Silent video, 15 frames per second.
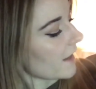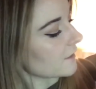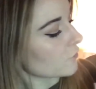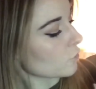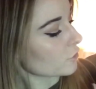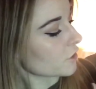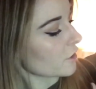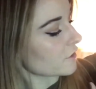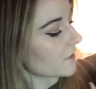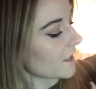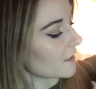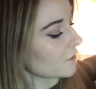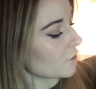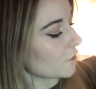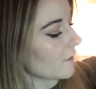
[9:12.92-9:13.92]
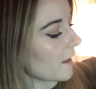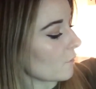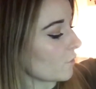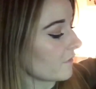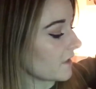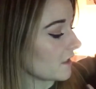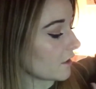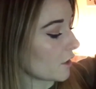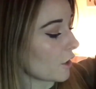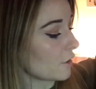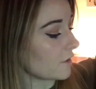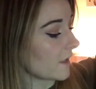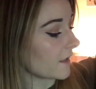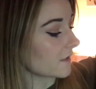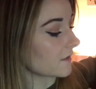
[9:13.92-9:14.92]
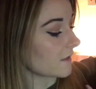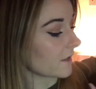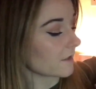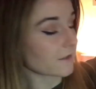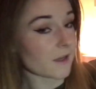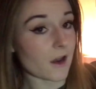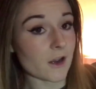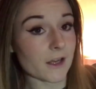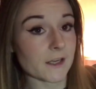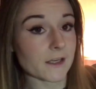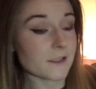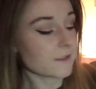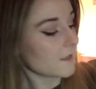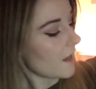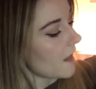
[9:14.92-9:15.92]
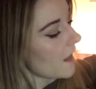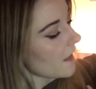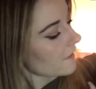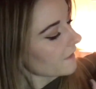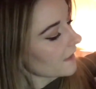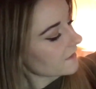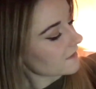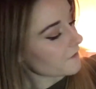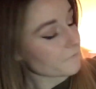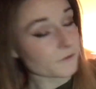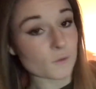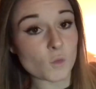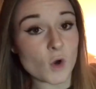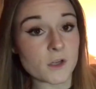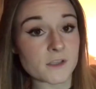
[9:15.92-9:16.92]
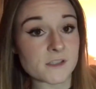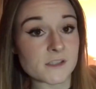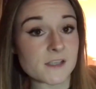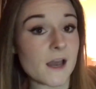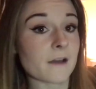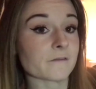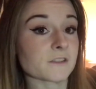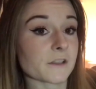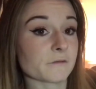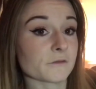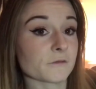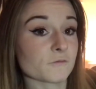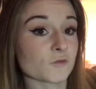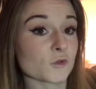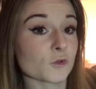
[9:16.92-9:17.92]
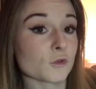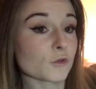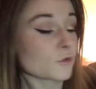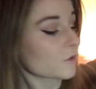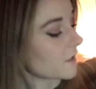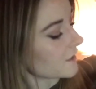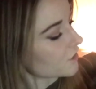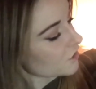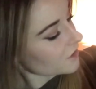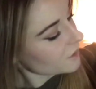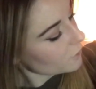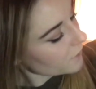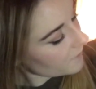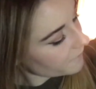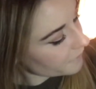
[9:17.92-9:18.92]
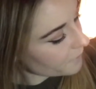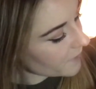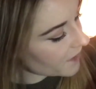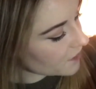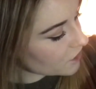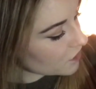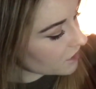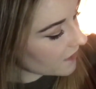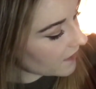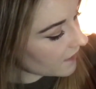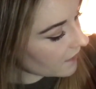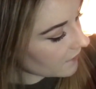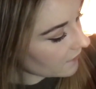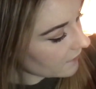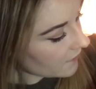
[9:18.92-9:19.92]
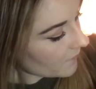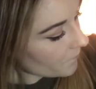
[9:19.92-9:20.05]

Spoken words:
It's also telling you that within the Codex Astartes, that different ones have different rules. There's just little information here.